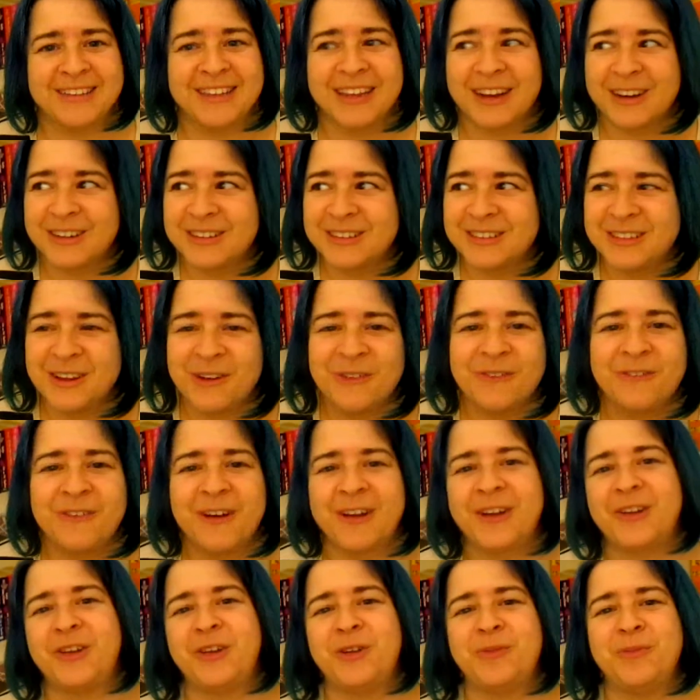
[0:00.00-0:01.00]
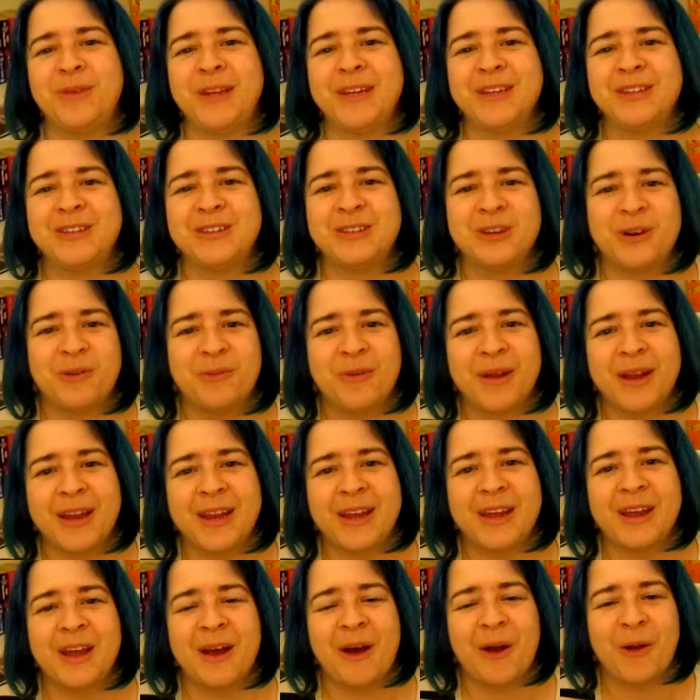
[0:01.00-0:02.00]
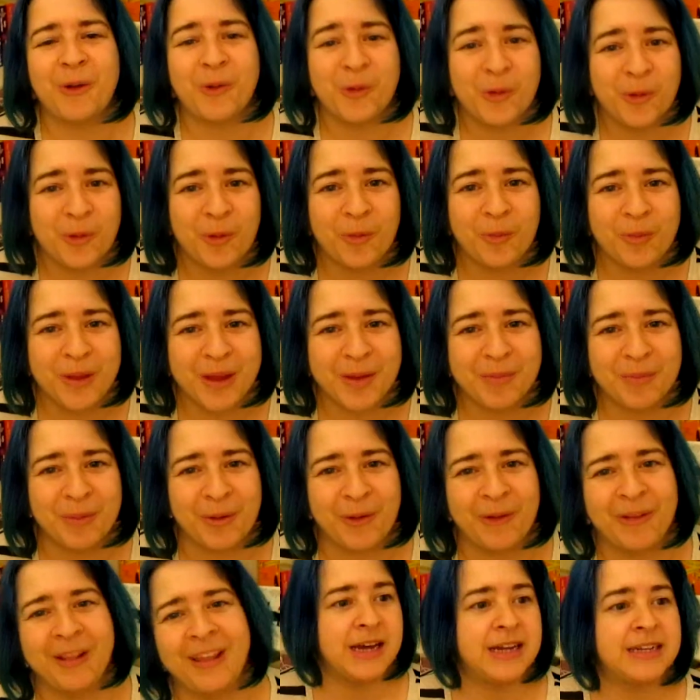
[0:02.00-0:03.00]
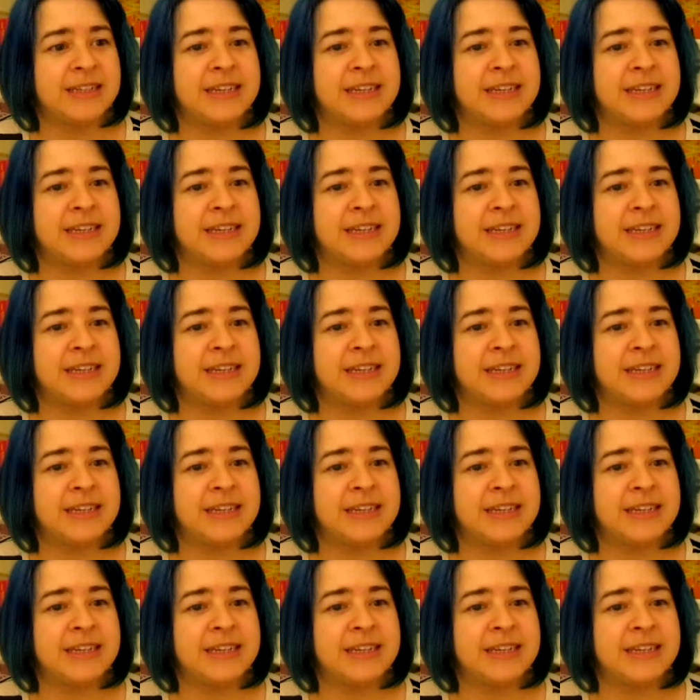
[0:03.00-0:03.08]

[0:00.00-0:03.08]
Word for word: They are so fun and you meet so many cool people.